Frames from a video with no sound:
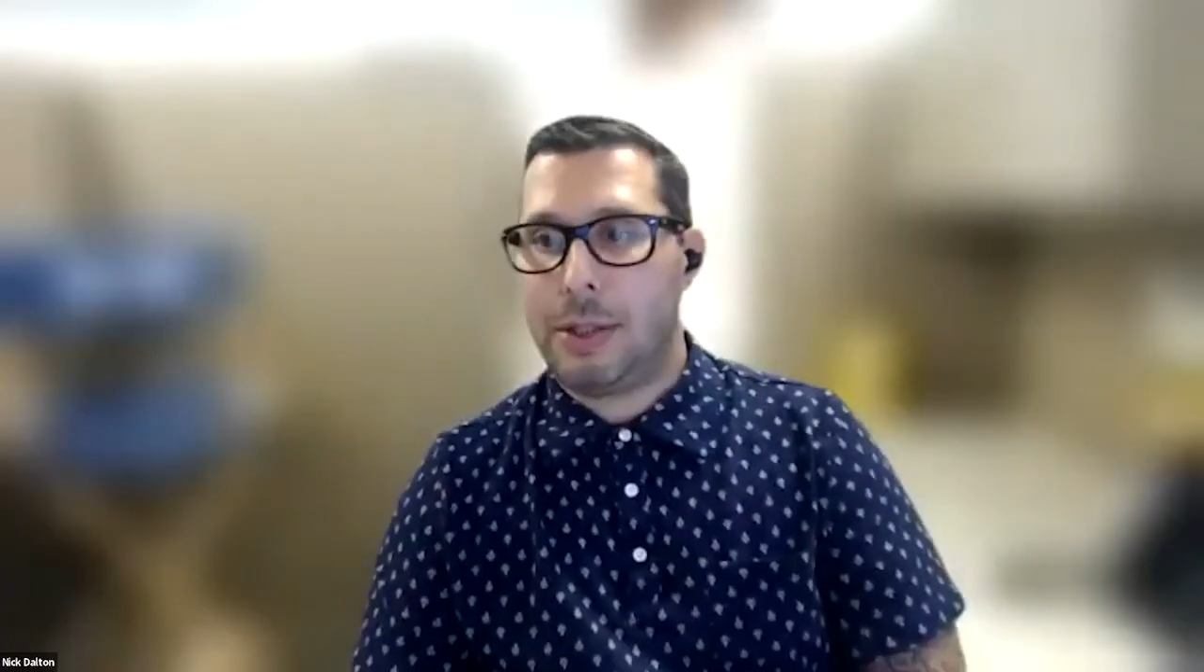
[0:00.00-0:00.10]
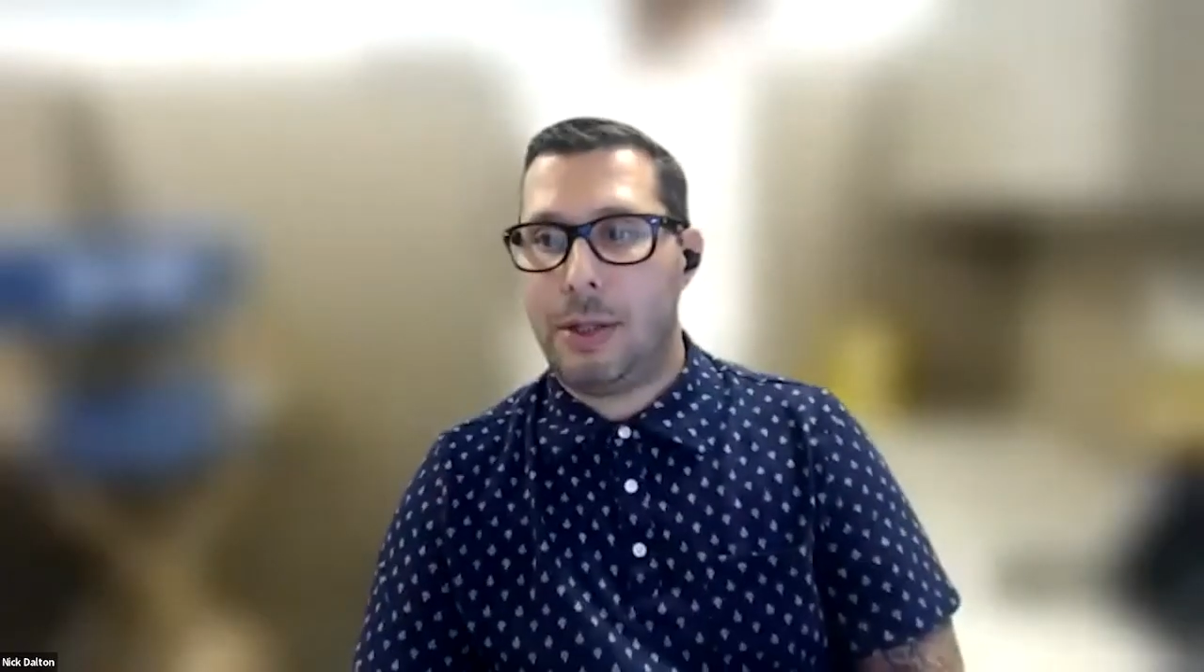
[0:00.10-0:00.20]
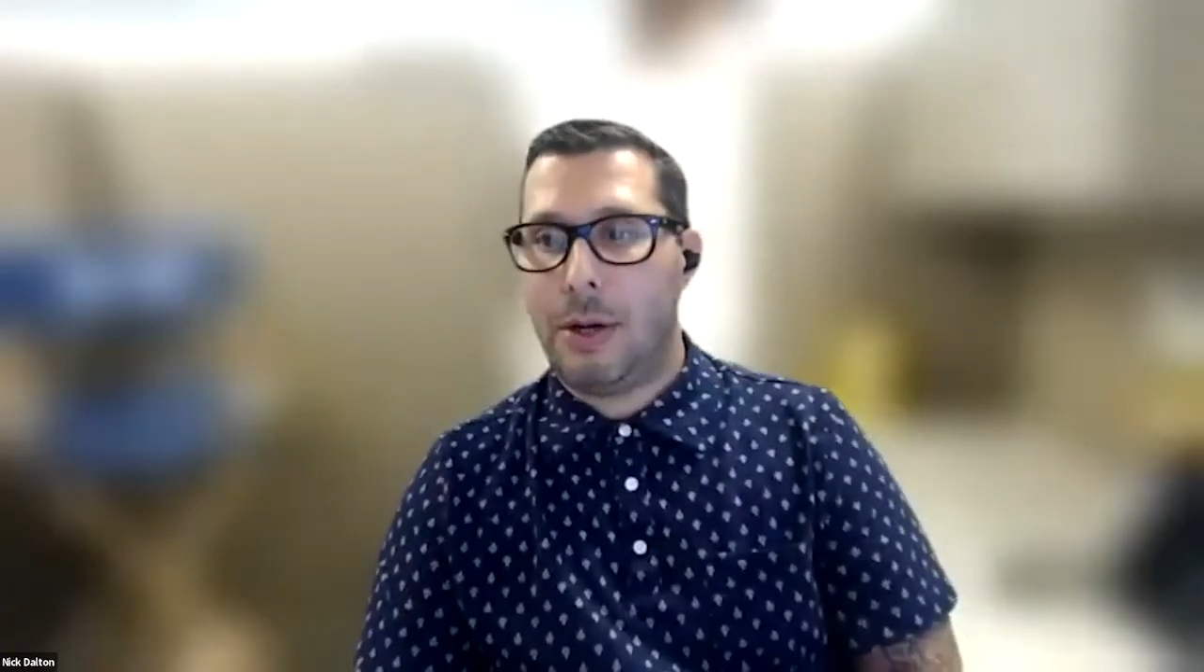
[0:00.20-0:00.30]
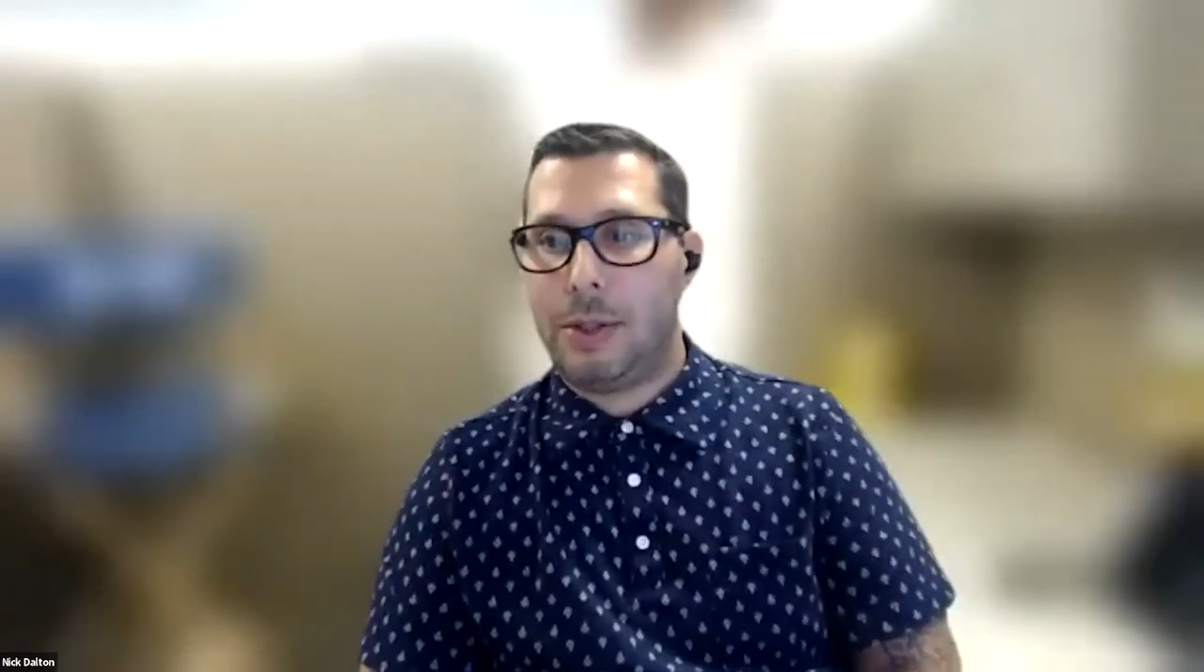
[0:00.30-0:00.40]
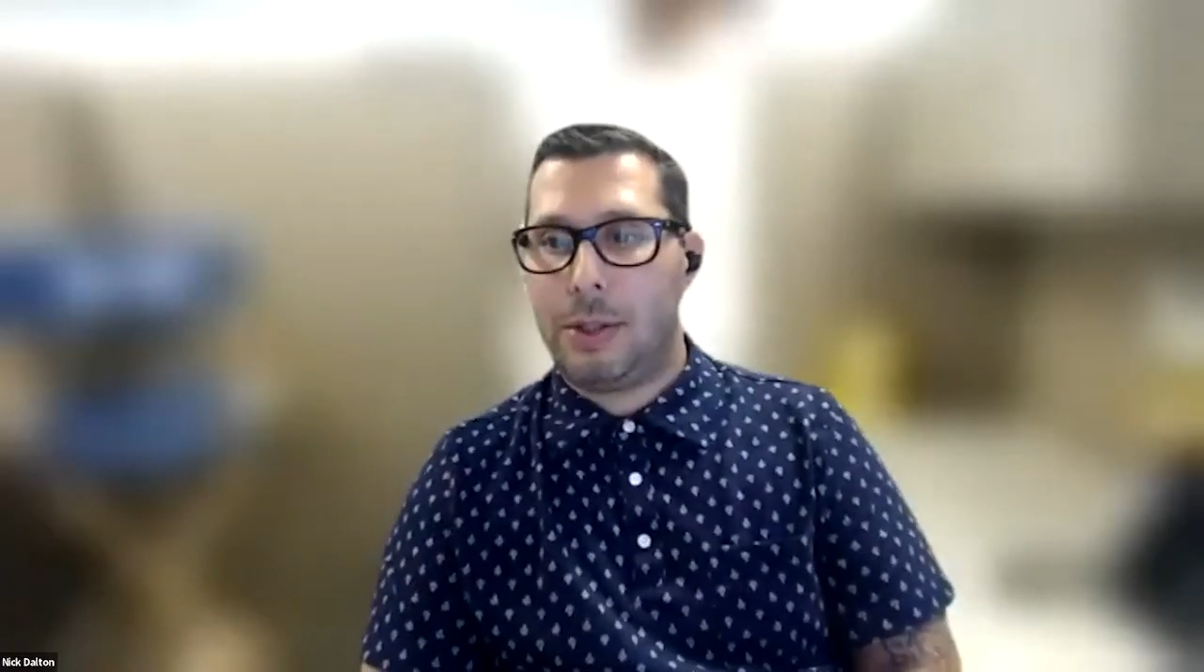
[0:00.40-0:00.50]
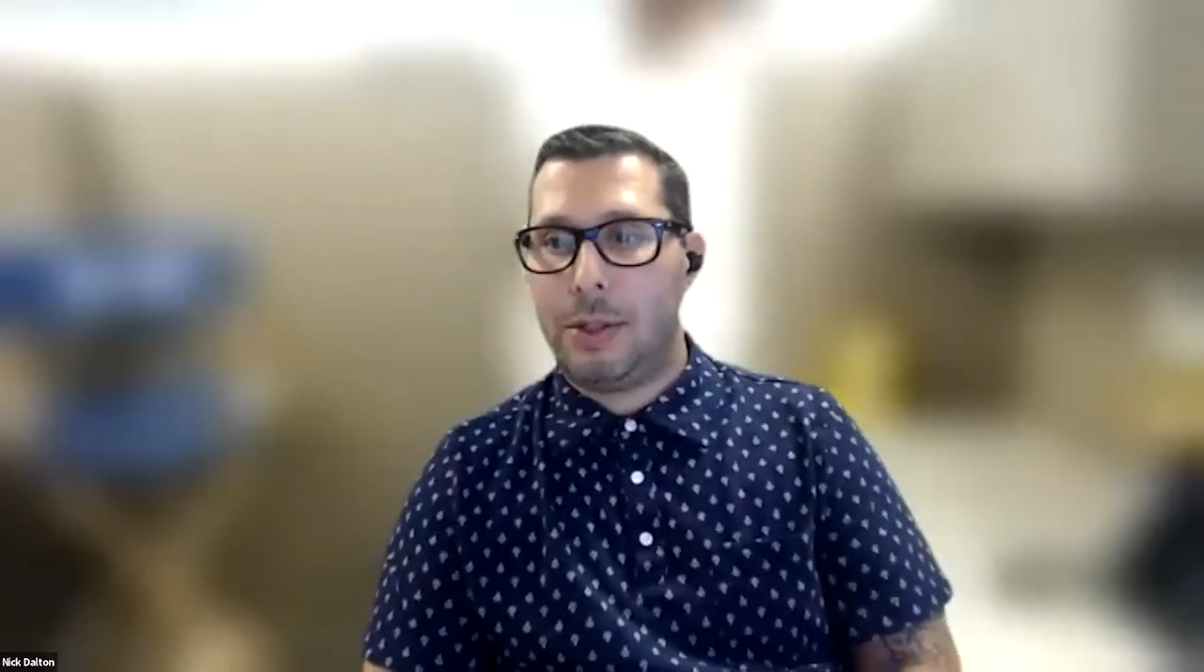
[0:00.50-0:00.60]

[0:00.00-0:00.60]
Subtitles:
go to,